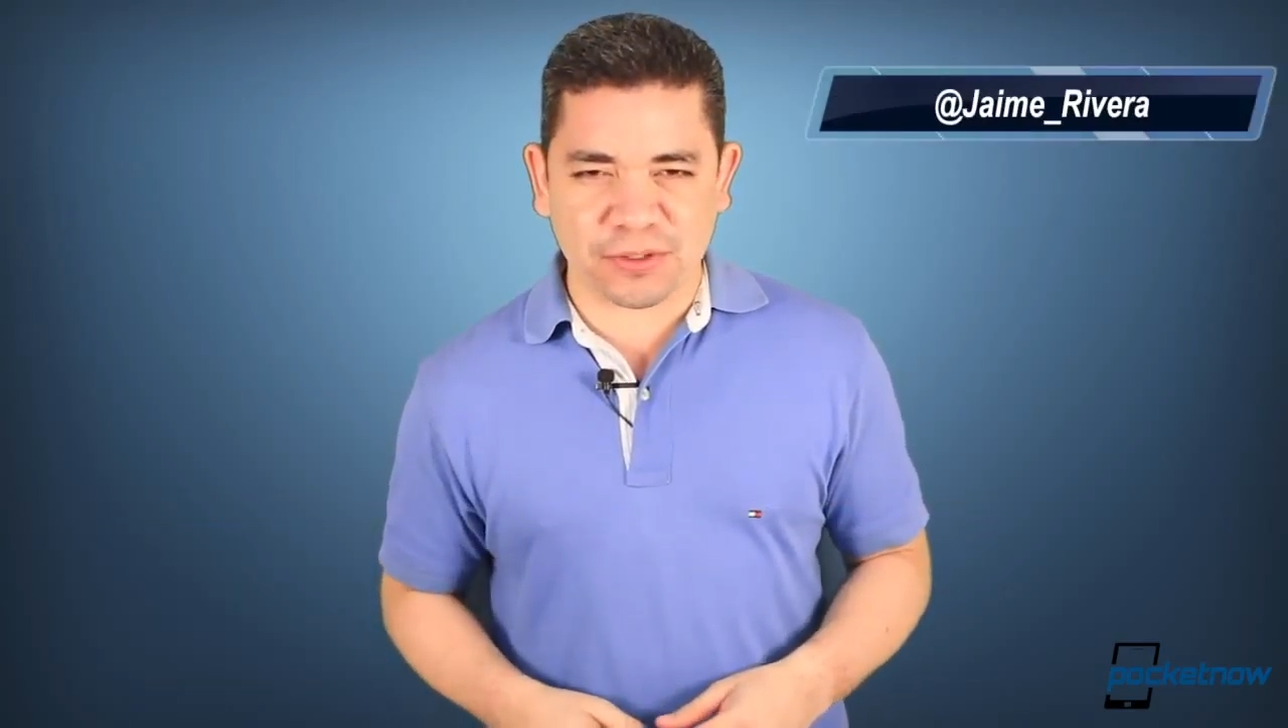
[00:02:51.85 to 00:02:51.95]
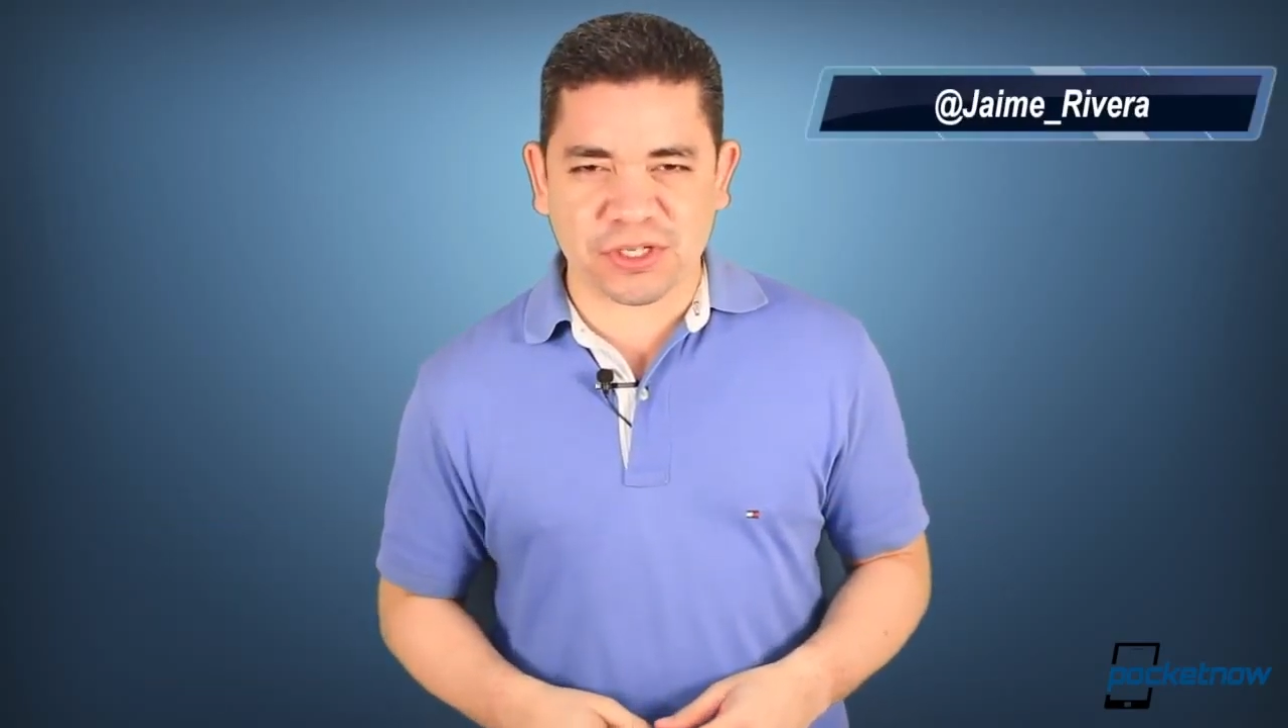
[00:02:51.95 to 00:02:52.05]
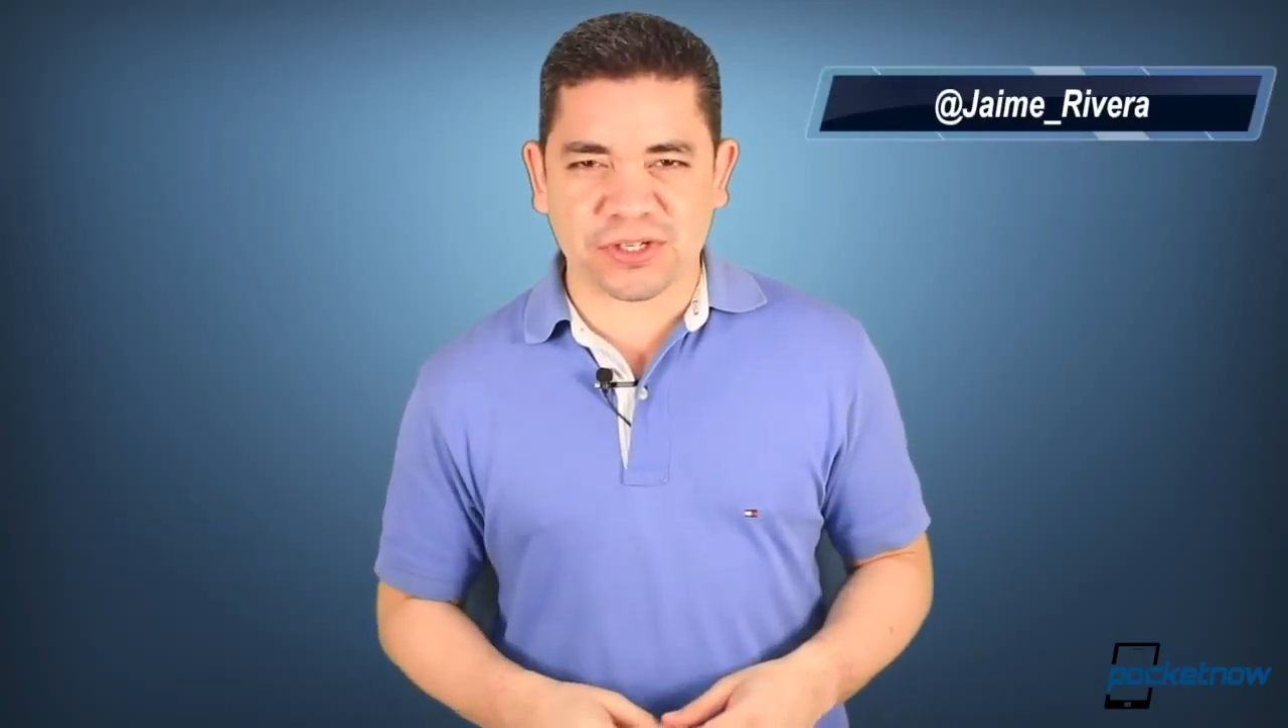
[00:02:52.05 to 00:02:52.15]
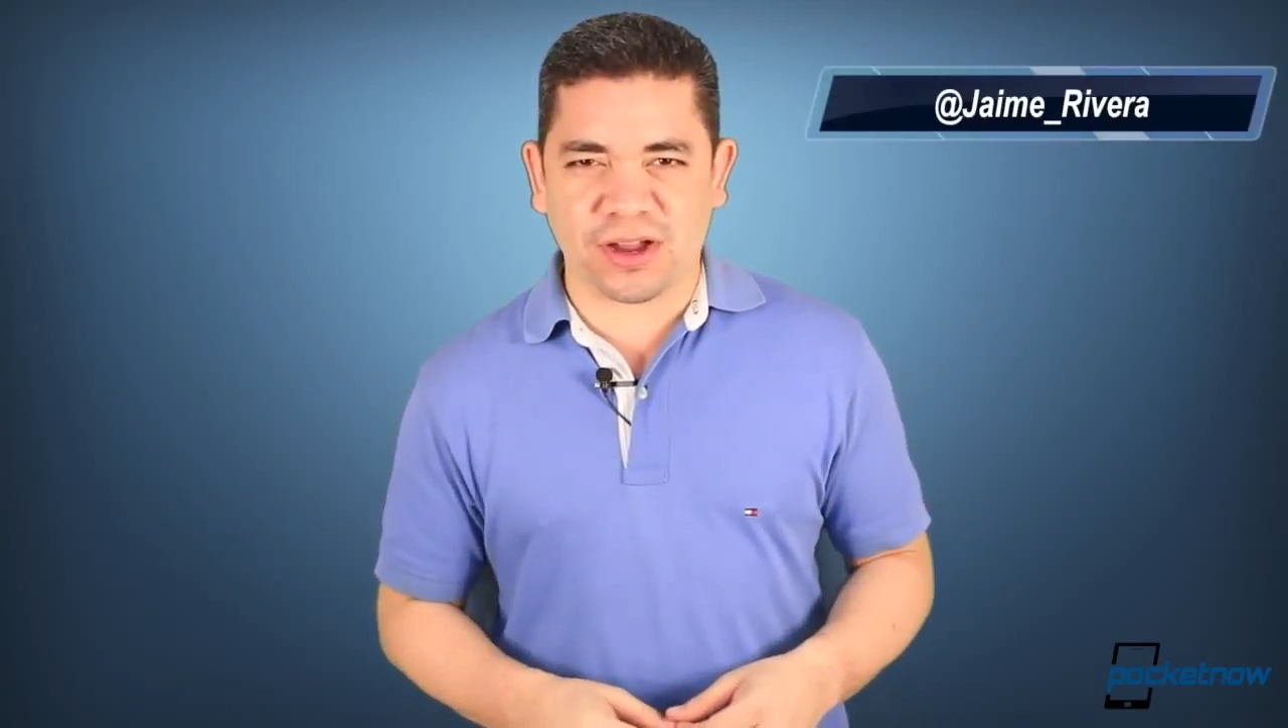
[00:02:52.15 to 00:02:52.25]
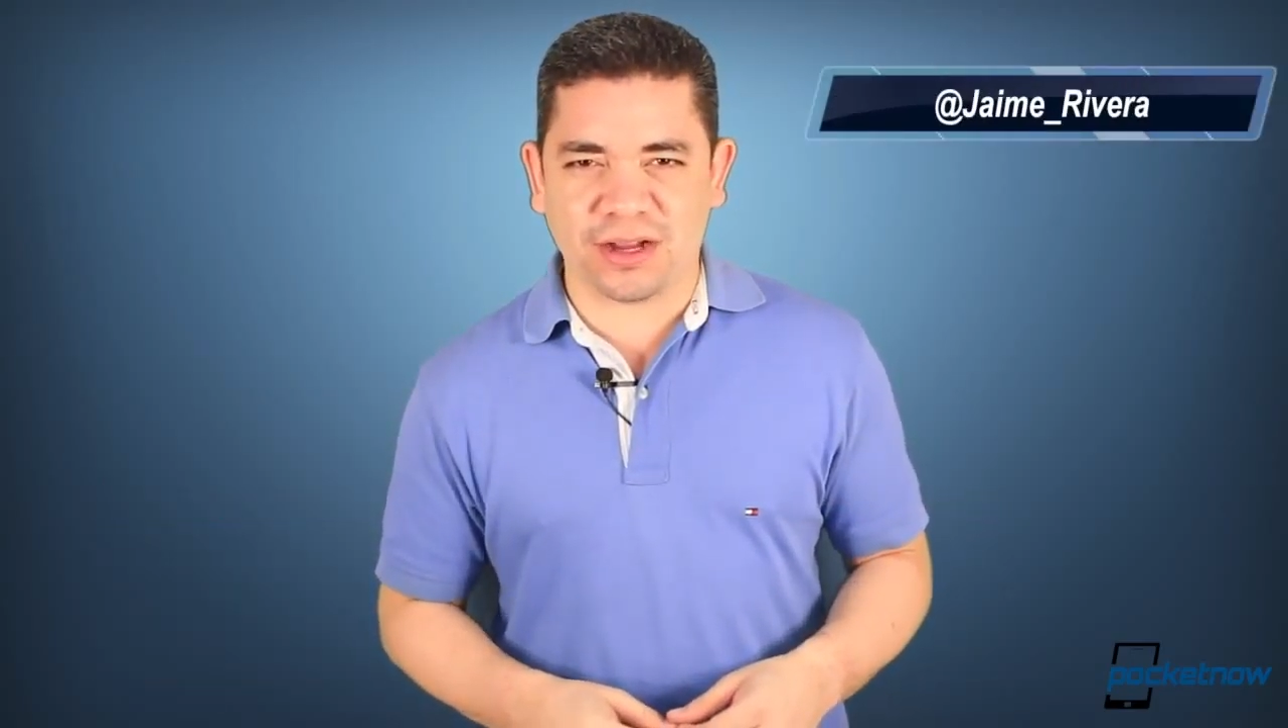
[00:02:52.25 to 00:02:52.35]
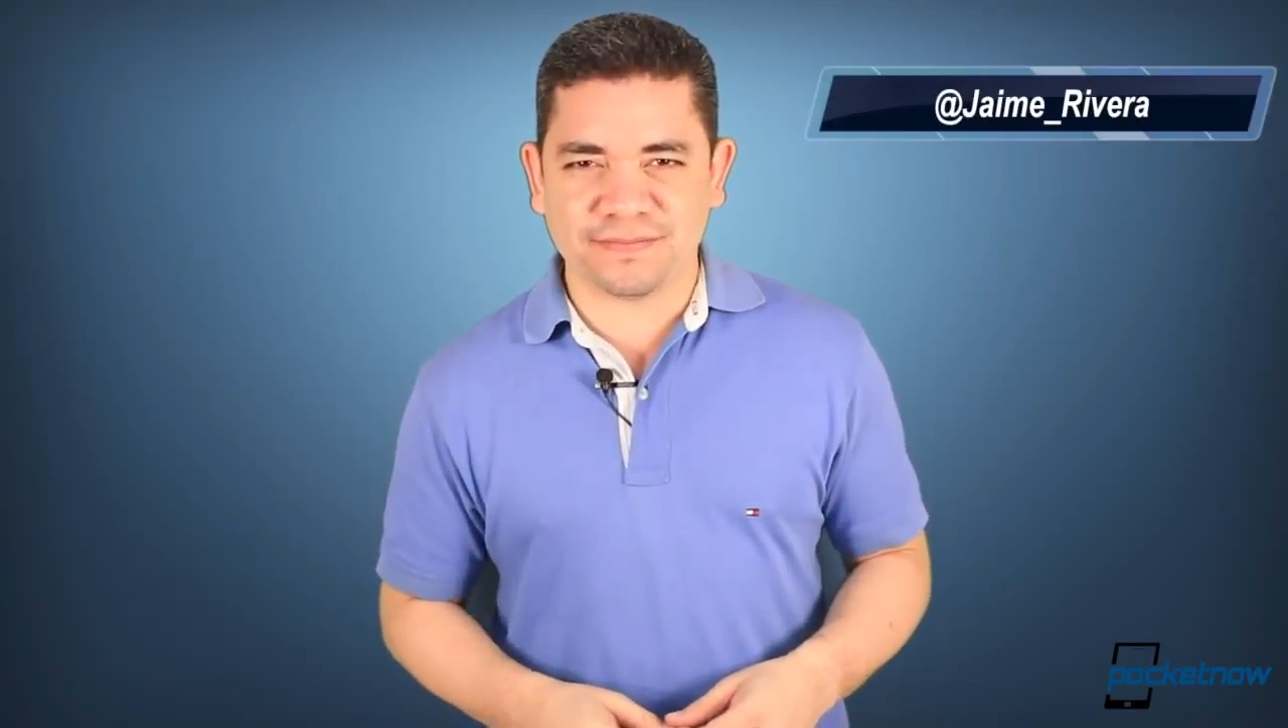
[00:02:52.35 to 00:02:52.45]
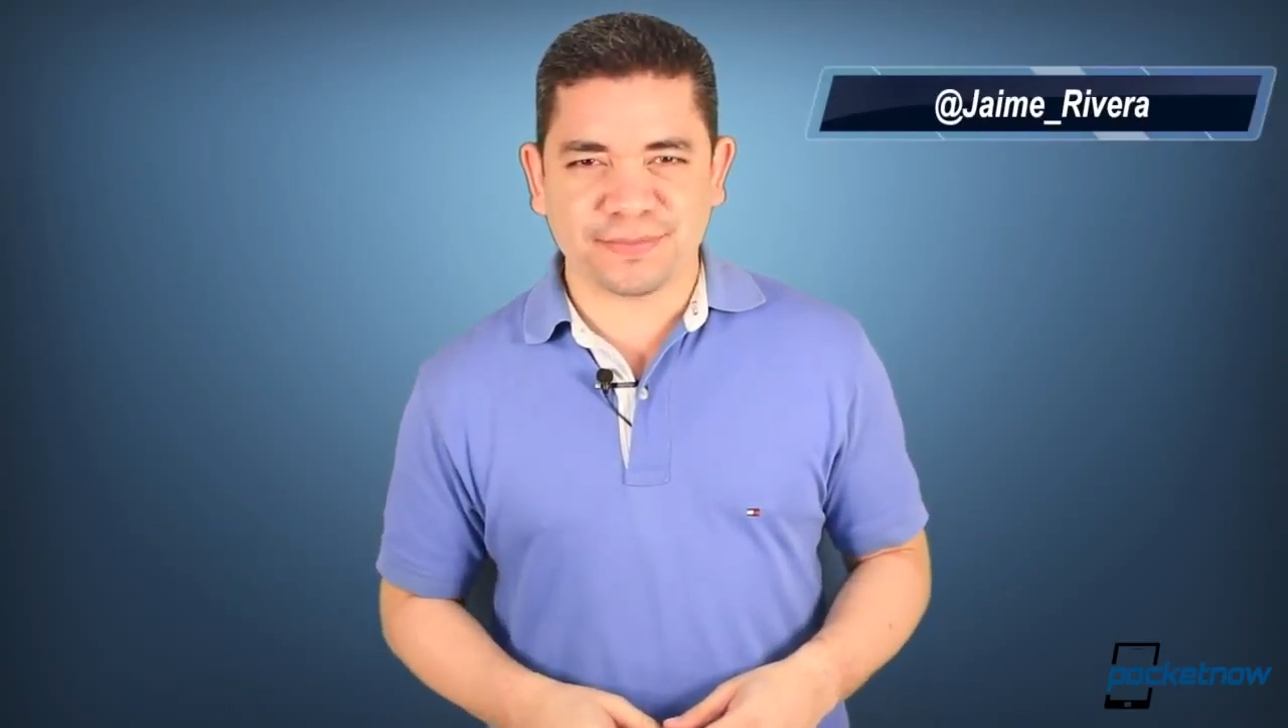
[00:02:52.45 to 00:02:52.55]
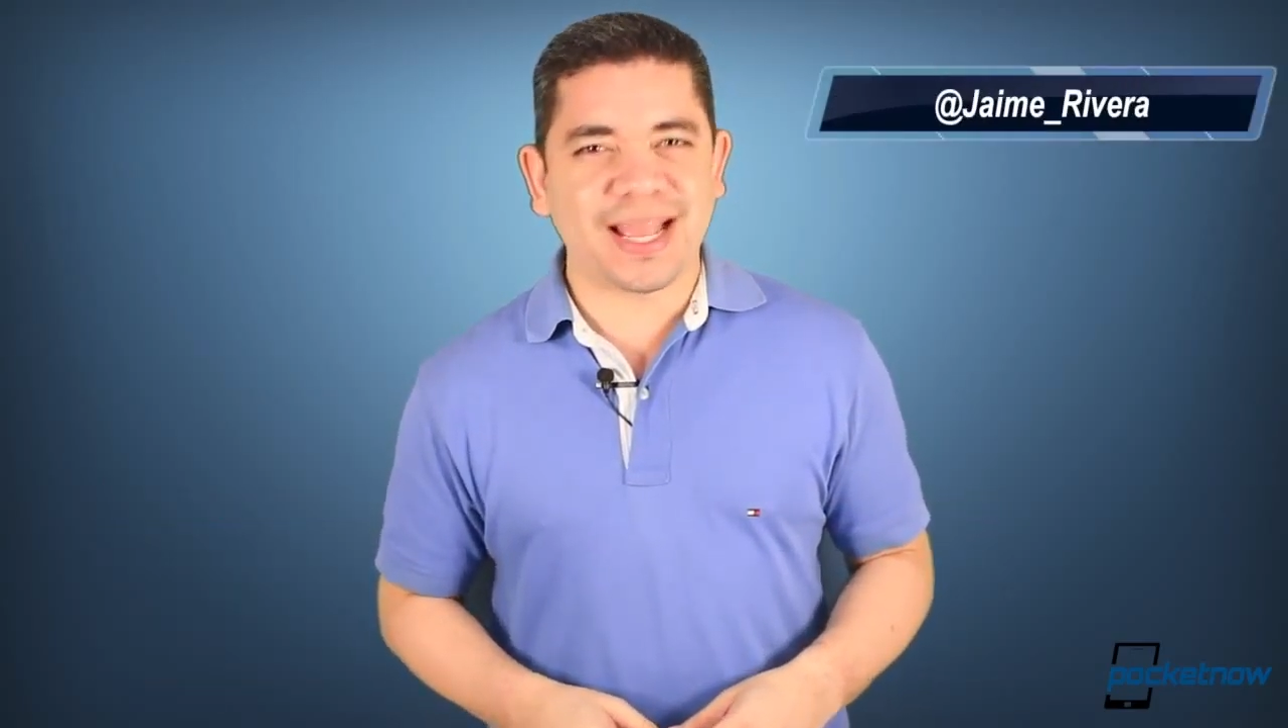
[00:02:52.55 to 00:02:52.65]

what you saw.